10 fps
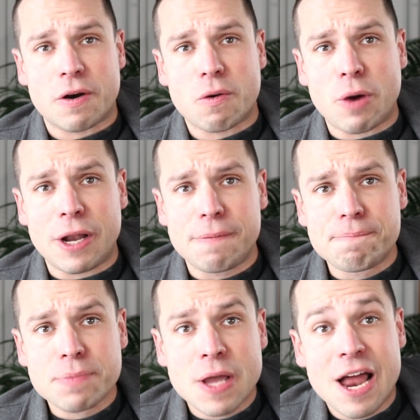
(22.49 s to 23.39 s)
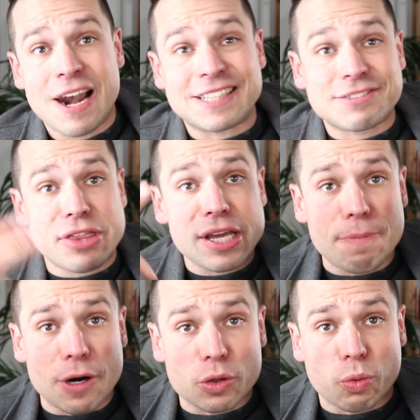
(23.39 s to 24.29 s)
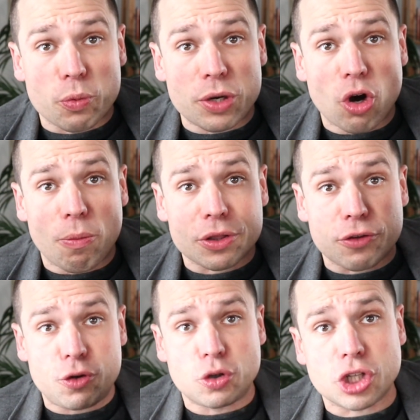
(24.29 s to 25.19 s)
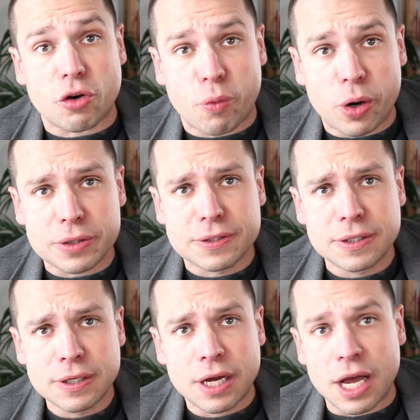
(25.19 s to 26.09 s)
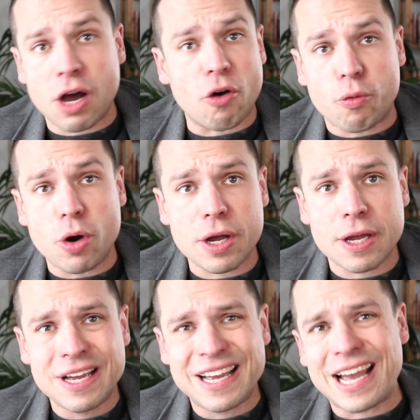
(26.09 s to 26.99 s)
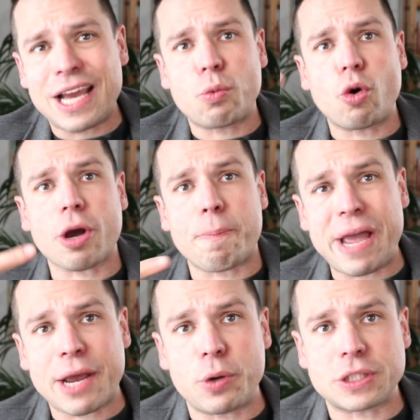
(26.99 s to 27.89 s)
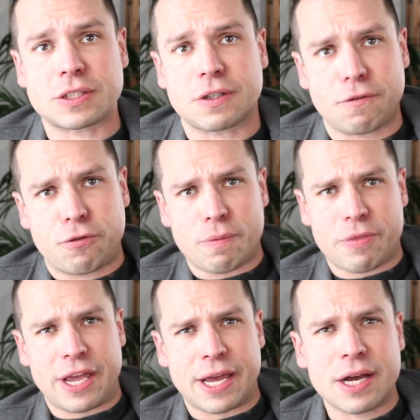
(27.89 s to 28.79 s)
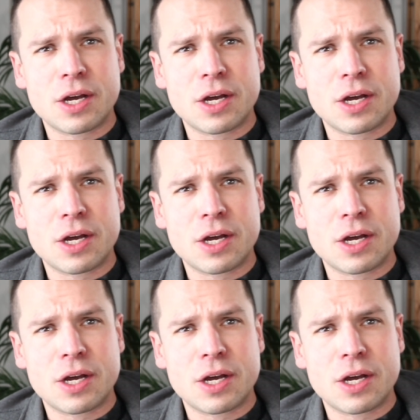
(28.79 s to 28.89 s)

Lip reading: Well, let's think about what we know about the future of work and work backwards from there.